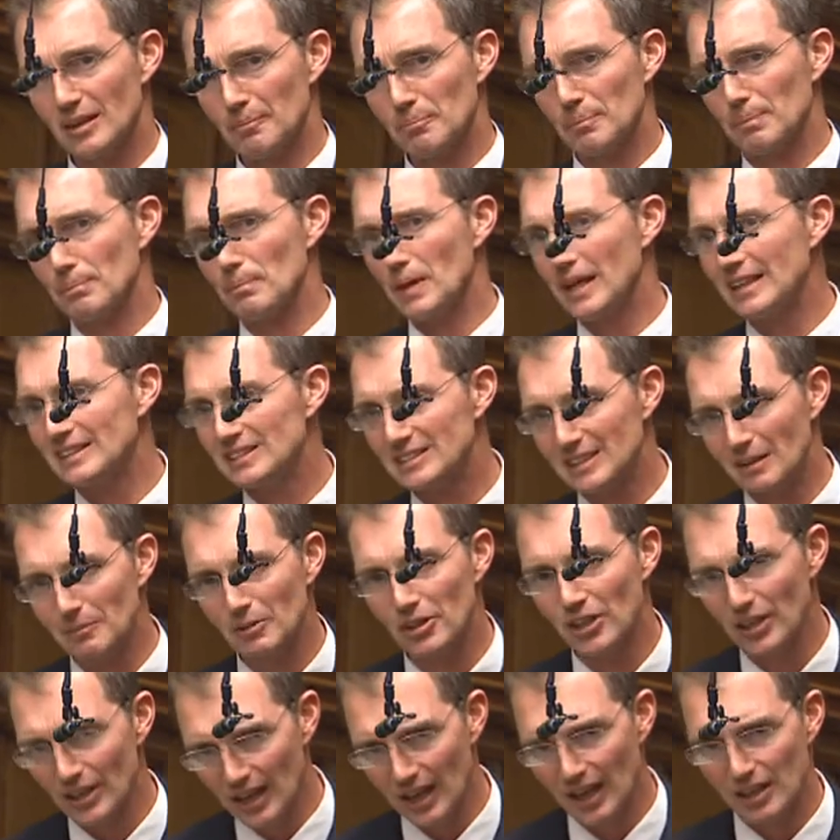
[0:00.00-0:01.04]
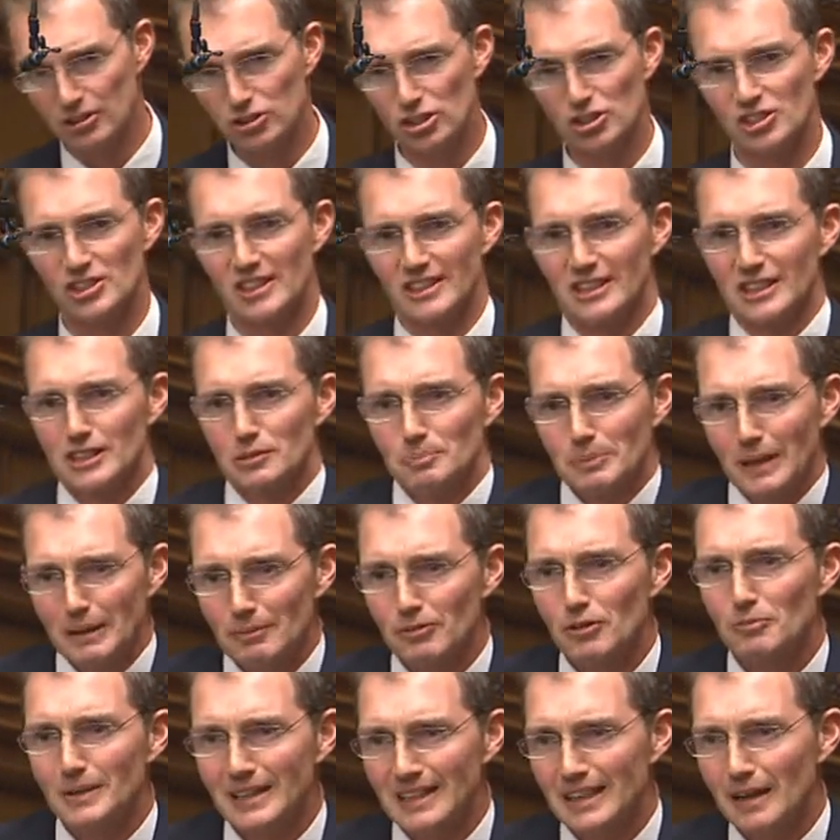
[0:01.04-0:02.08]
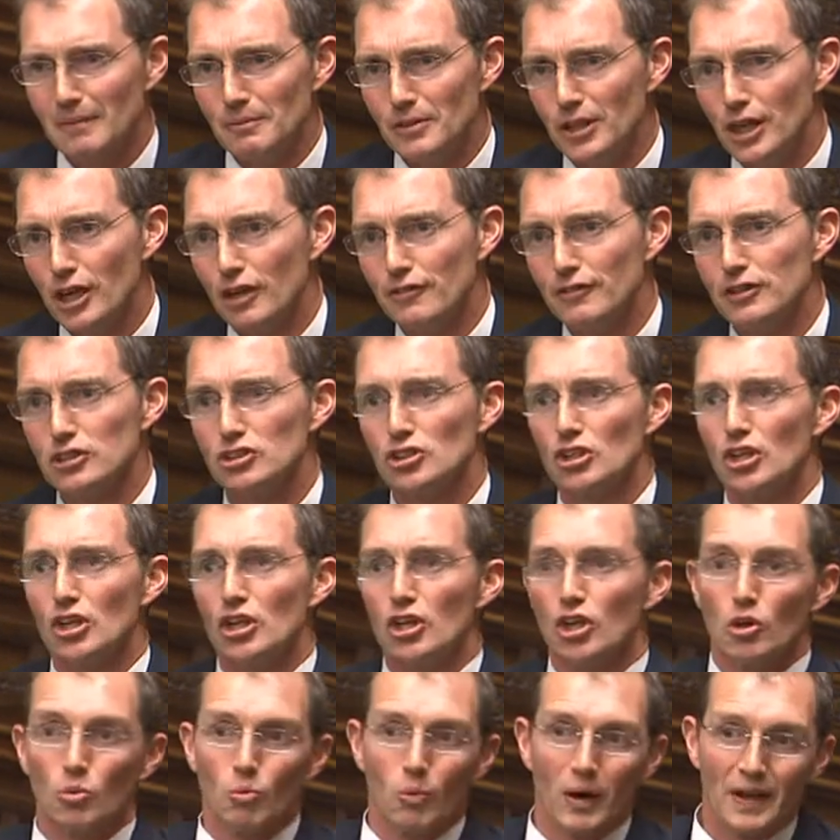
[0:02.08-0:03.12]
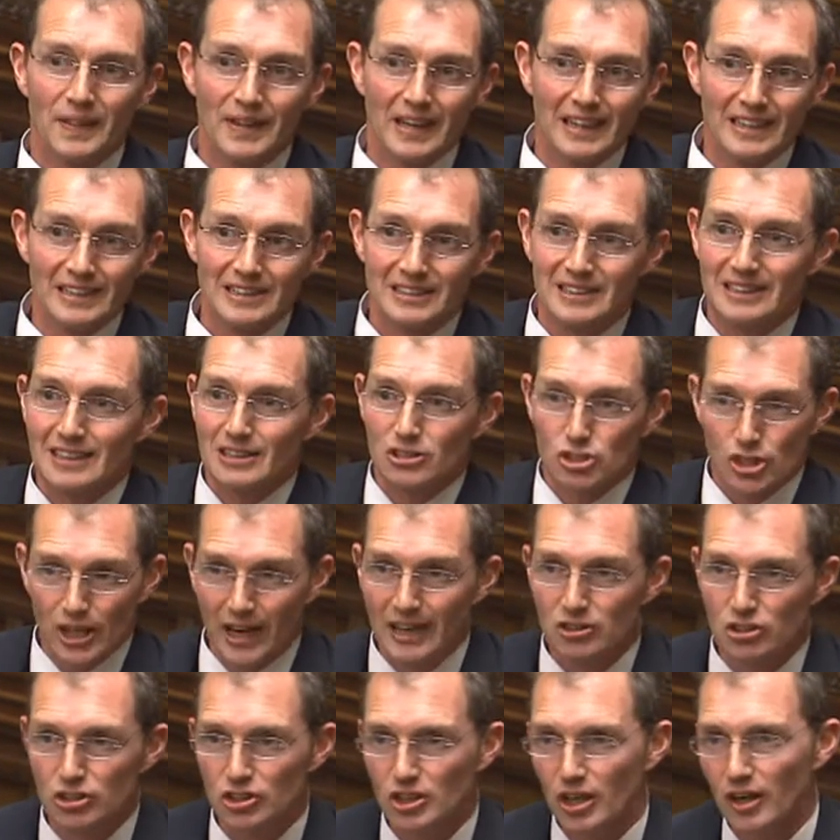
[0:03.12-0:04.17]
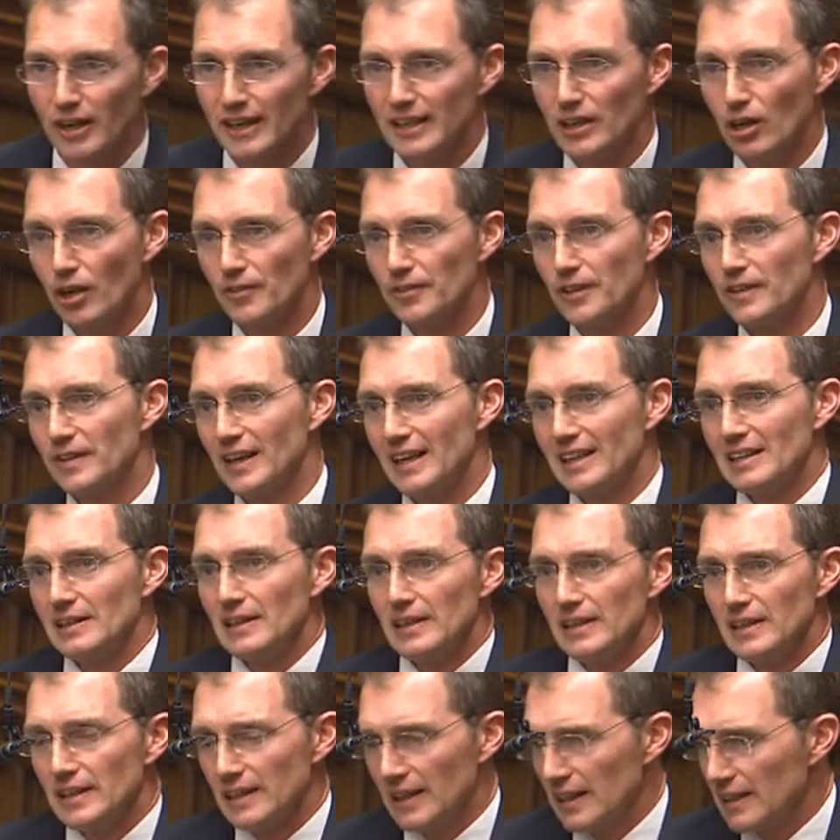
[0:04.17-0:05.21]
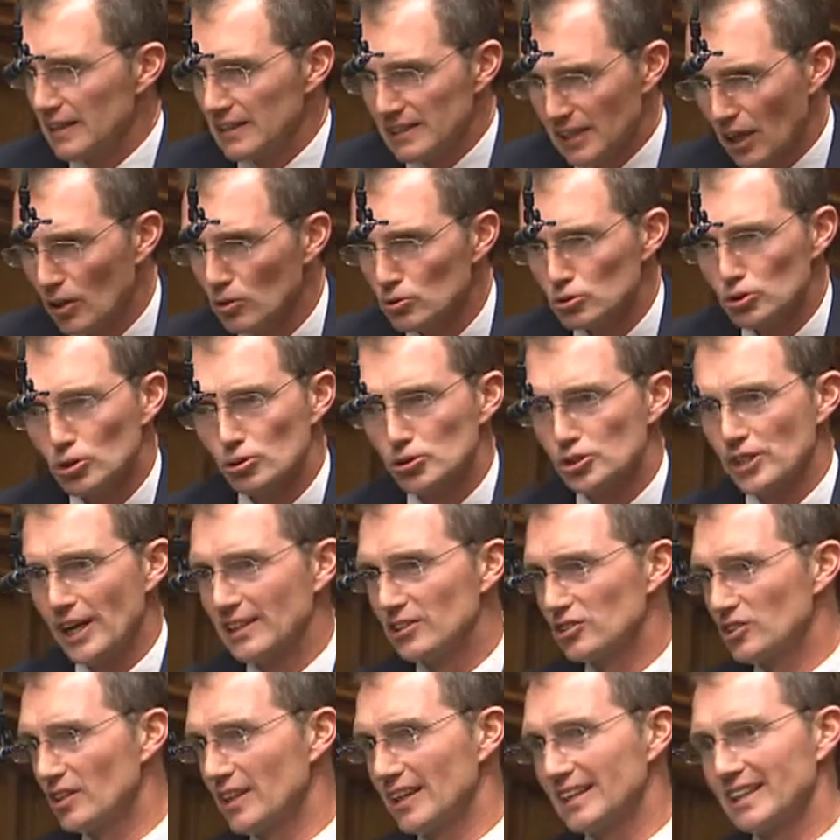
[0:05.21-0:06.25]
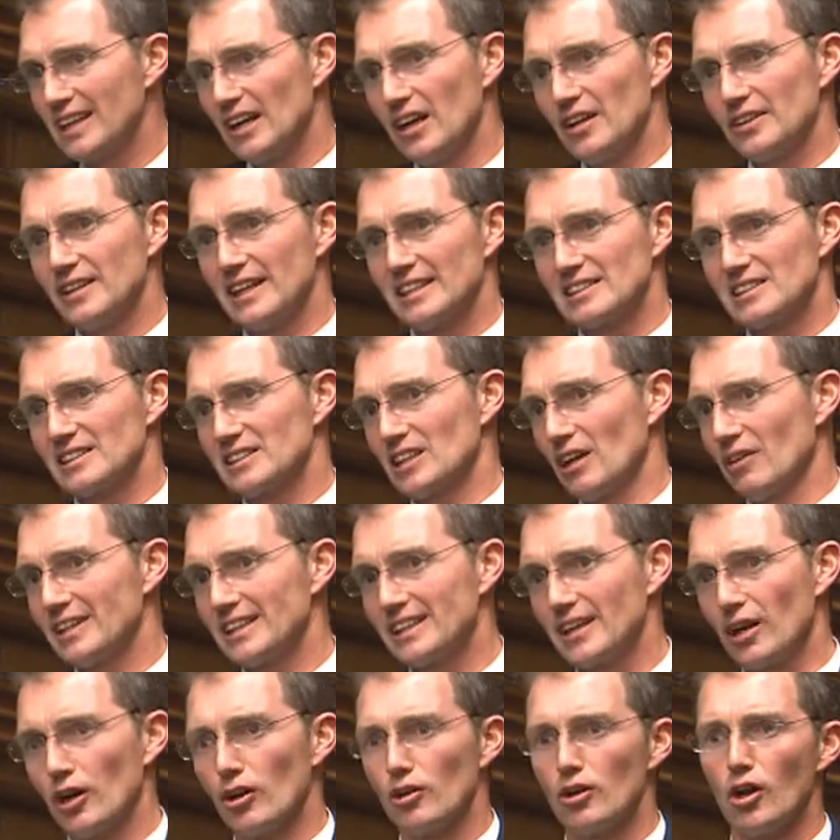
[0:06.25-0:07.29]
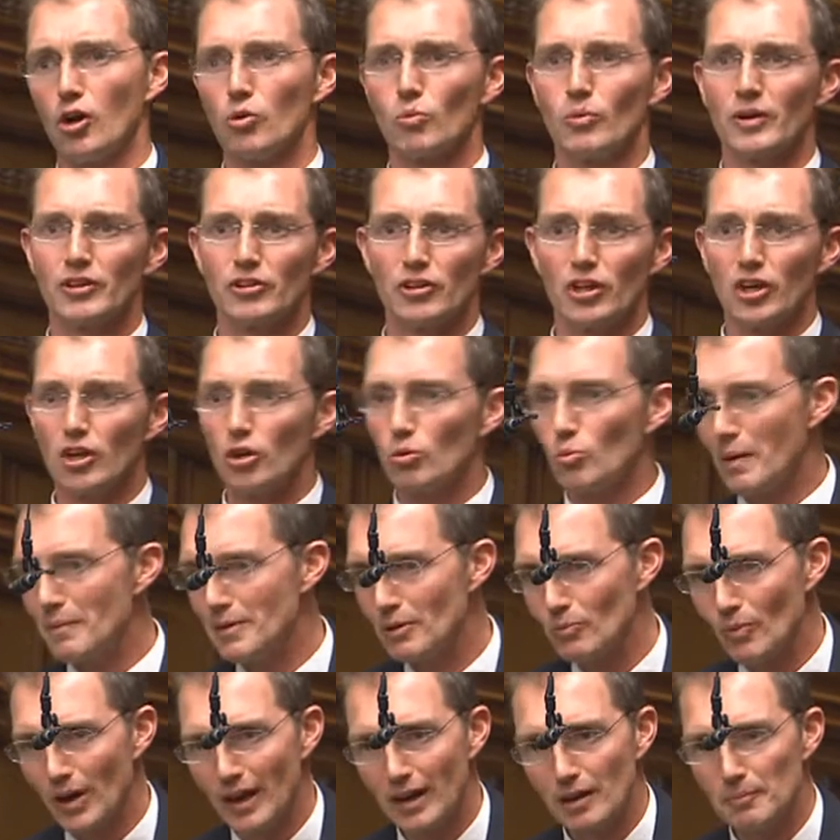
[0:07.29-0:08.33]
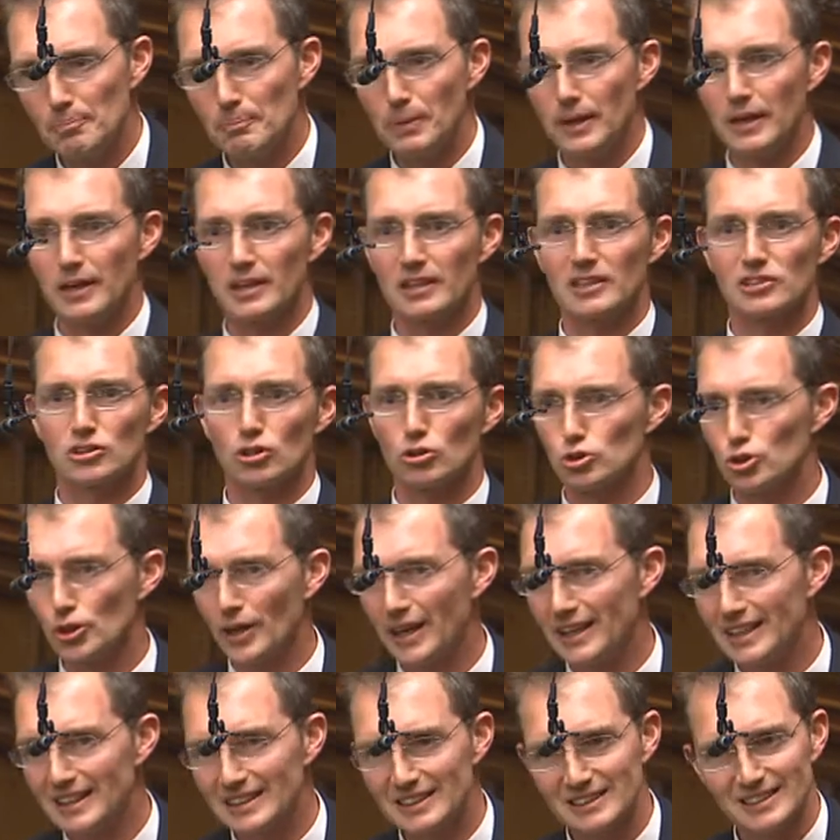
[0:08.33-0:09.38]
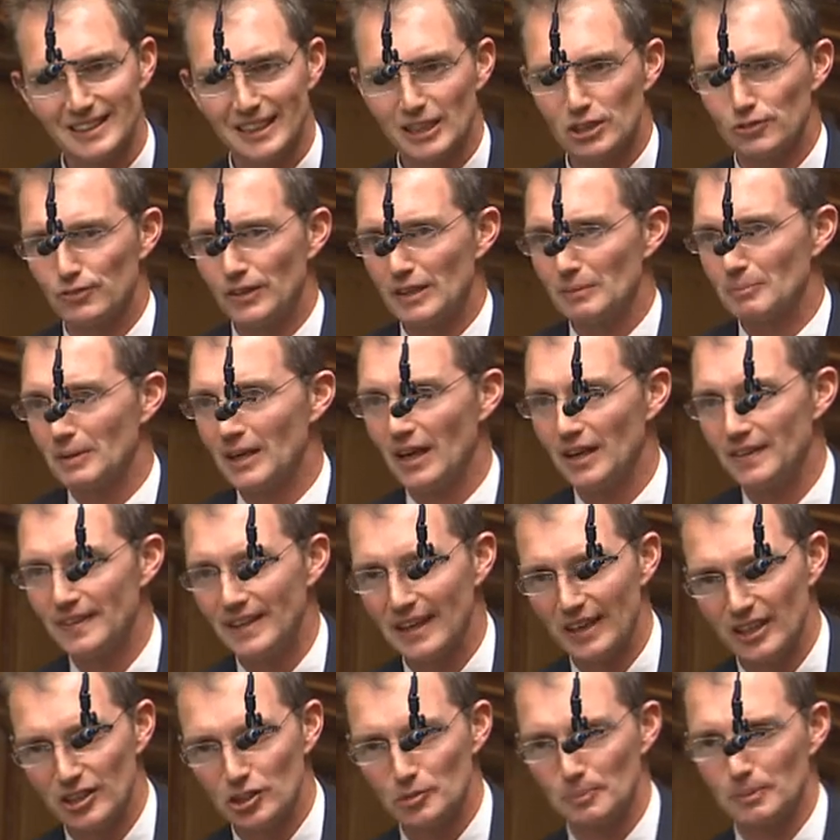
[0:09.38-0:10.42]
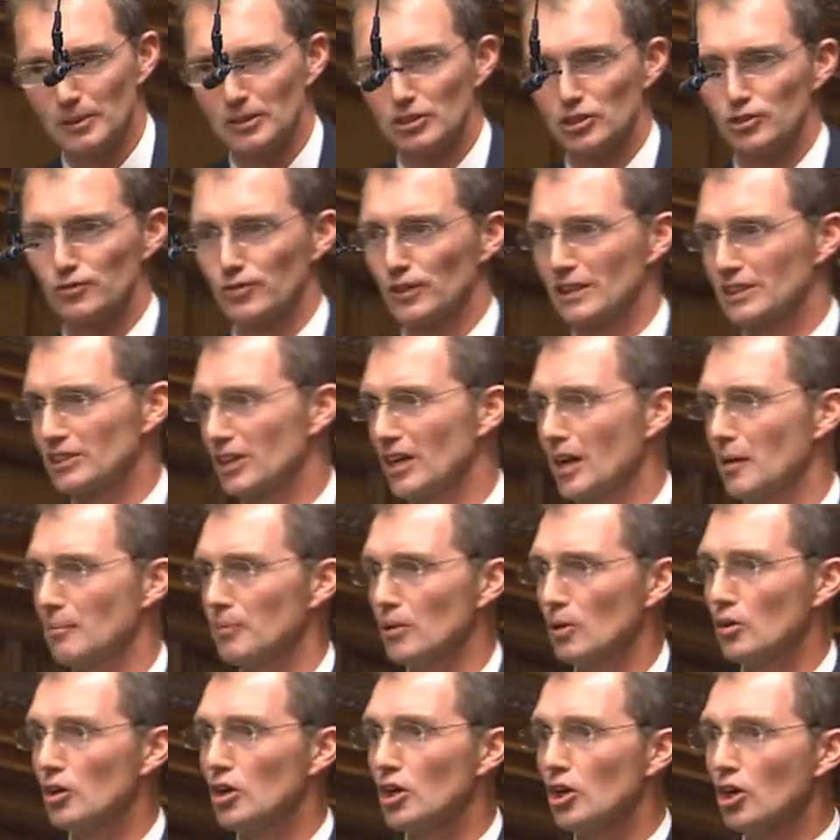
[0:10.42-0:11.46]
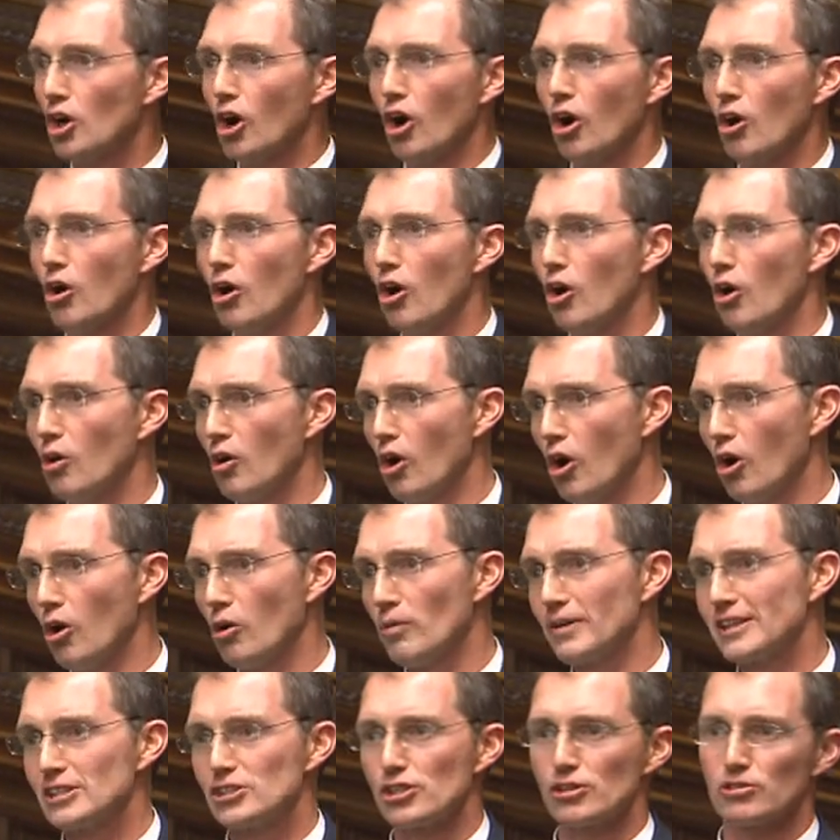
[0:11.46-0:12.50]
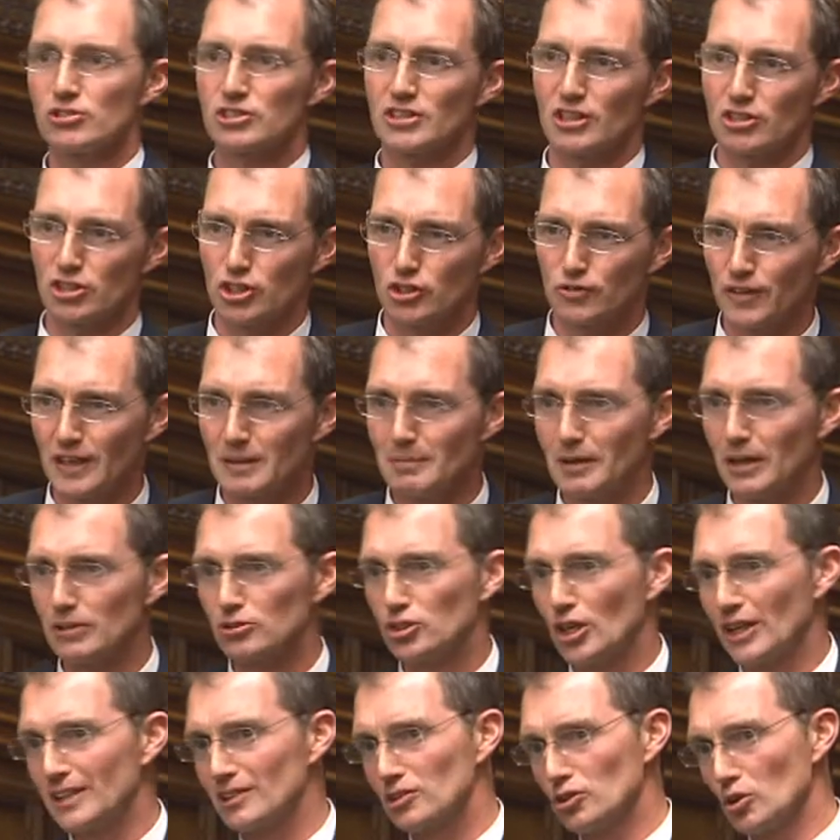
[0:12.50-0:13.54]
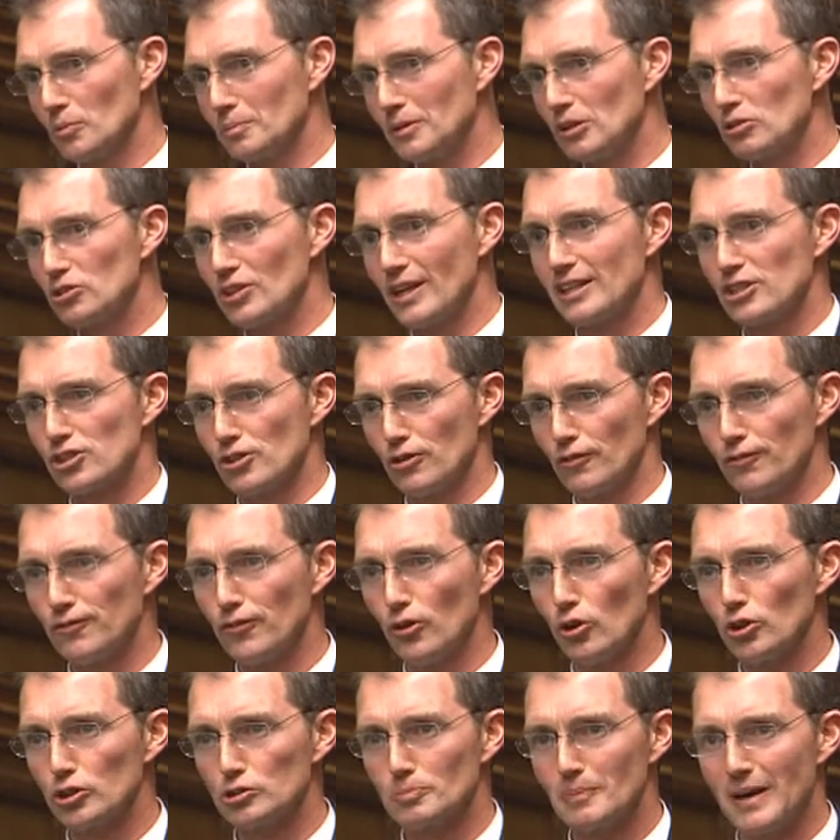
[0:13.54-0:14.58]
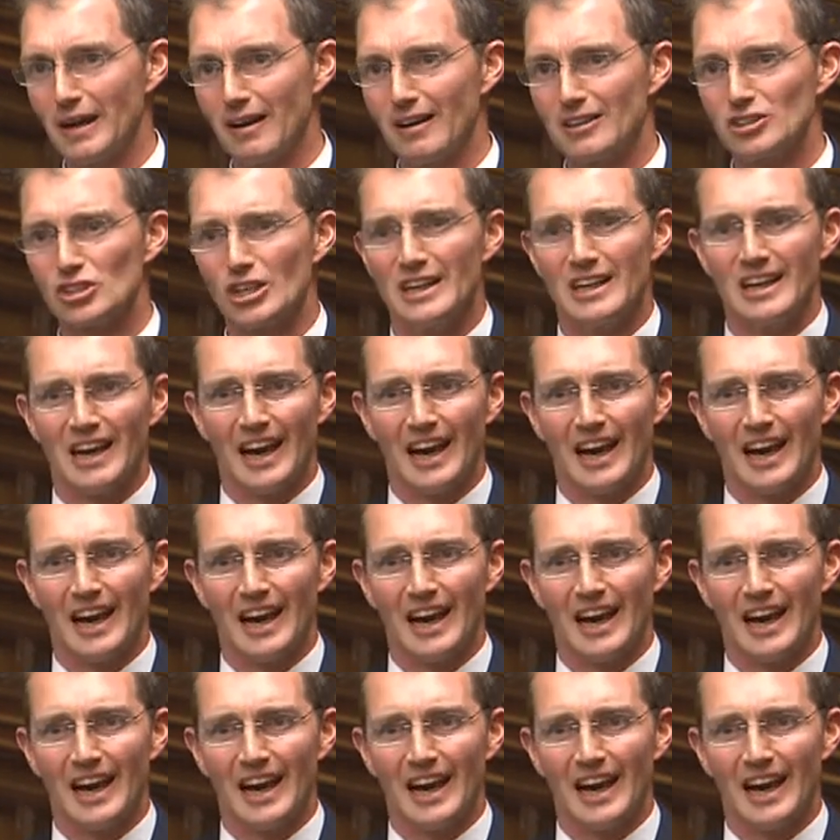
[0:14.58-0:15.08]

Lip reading: And in some of the larger cities, people have become nervous when they see changes going on, cultural changes that they can't necessarily go along with. Women wearing burqas or trailing 6 feet behind their husbands, for example, or issues such as female genital mutilation or forced marriage.